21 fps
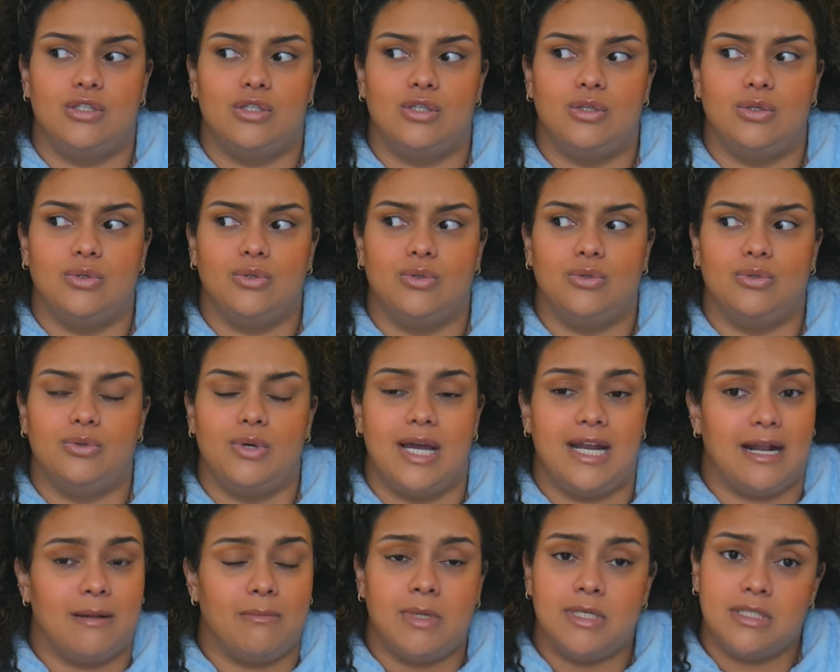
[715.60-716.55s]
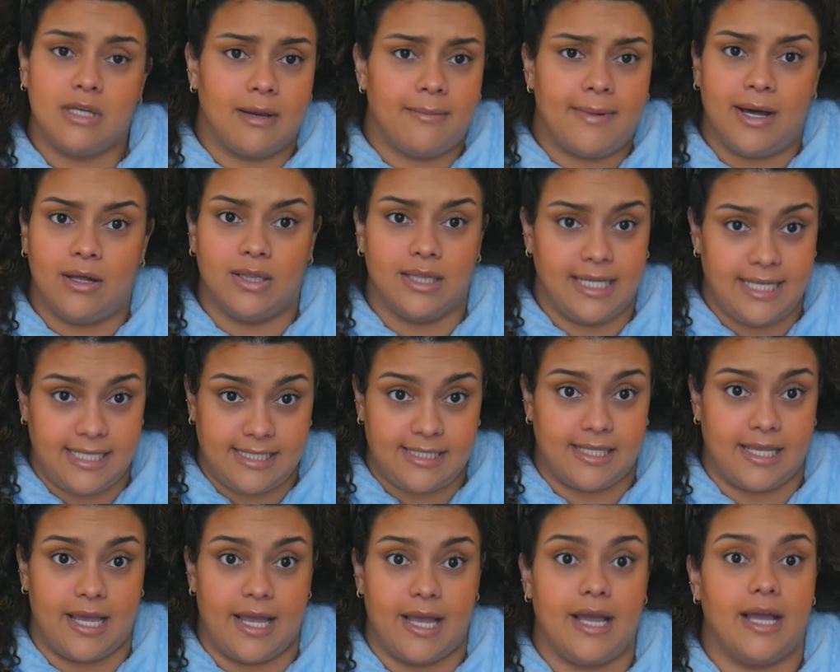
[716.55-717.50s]
and I'm not talking about
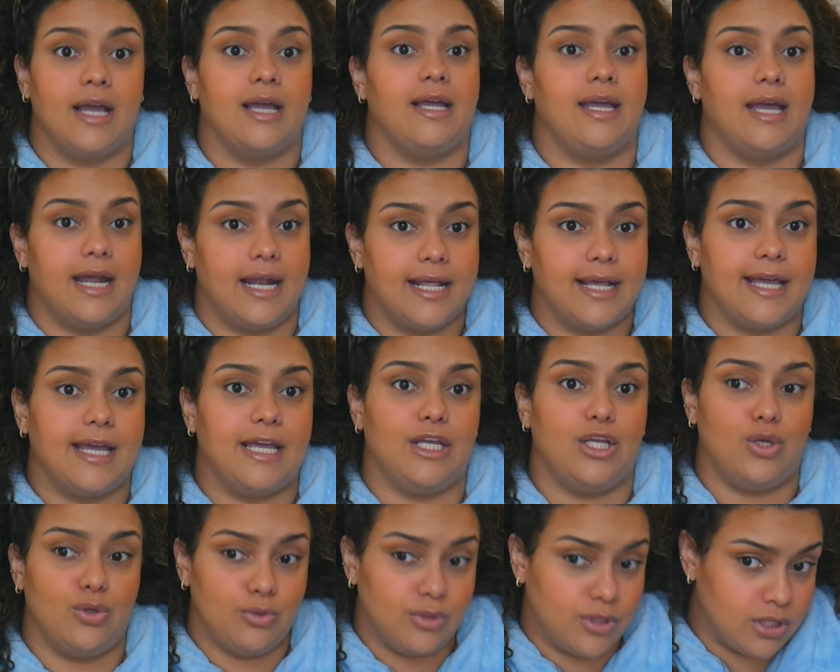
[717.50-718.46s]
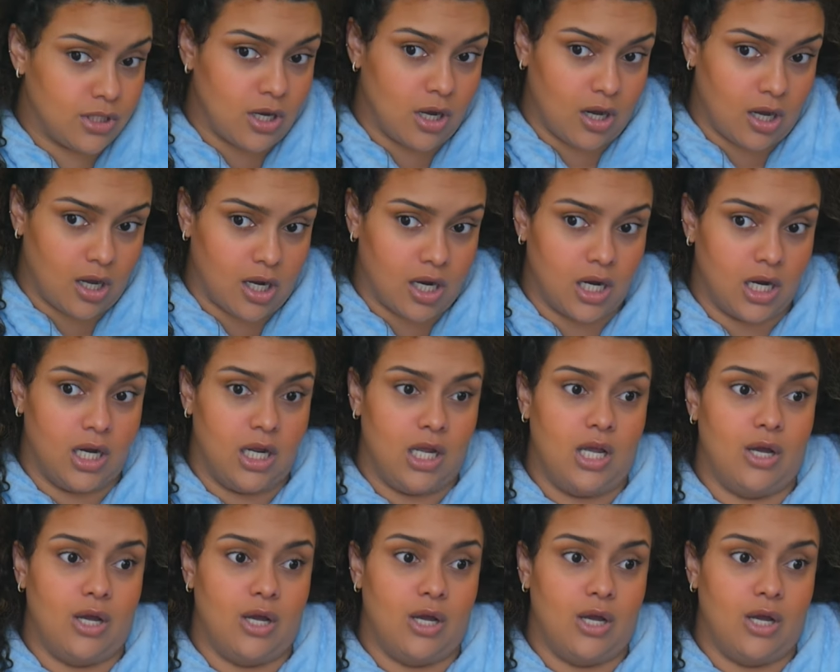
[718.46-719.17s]
leasing, getting a used car,